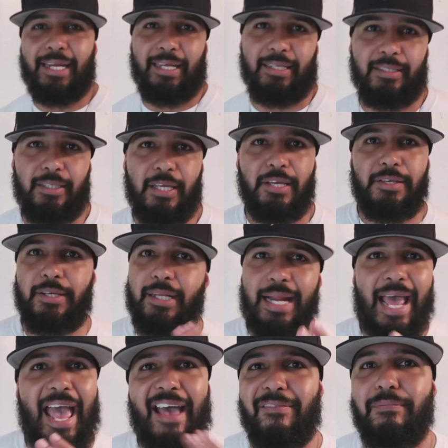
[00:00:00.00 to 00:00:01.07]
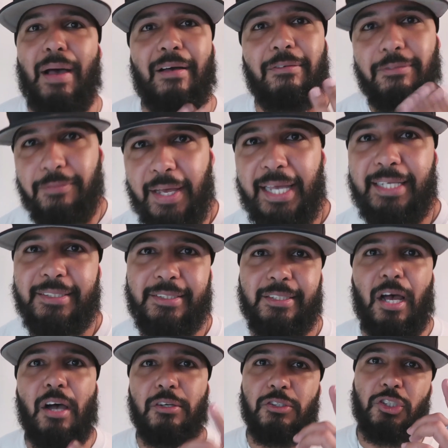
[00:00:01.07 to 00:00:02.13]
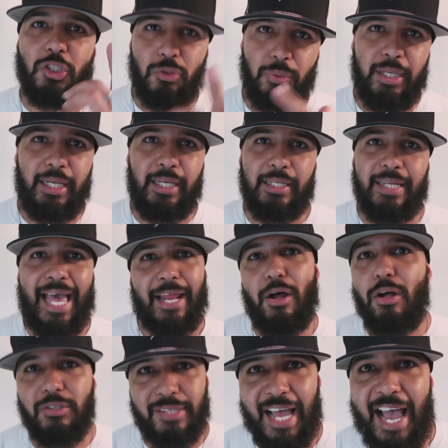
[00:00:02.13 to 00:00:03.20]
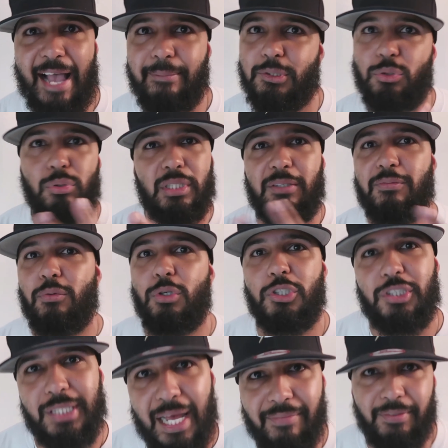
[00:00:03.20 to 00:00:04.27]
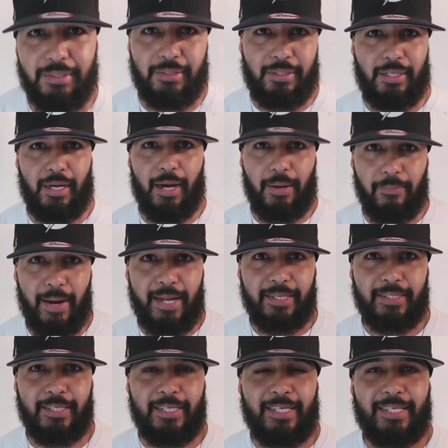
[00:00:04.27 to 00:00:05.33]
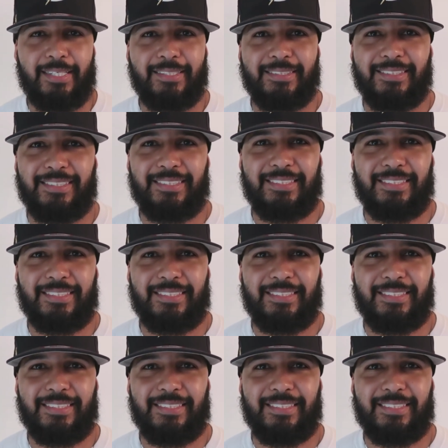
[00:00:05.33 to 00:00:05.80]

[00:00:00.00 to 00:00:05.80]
Meaning, you're gonna have my face on your screen at all times, 24/7, all right?